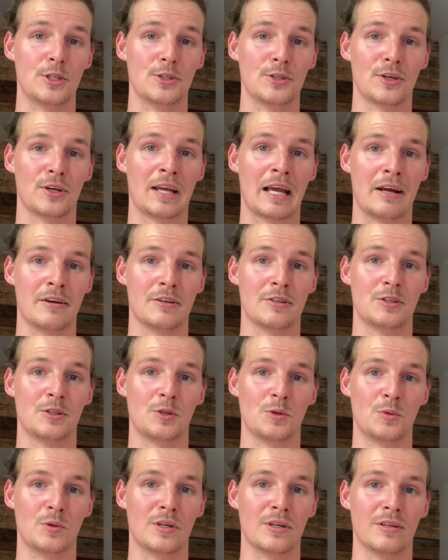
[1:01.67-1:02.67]
you look out into
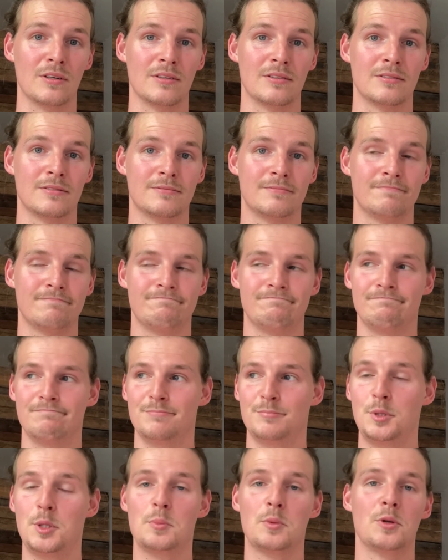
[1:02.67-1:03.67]
the world,
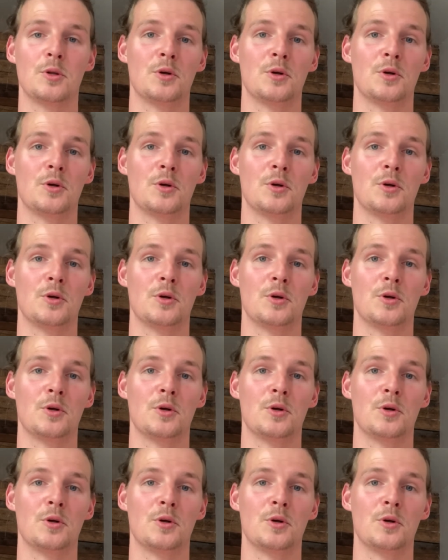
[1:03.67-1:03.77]
people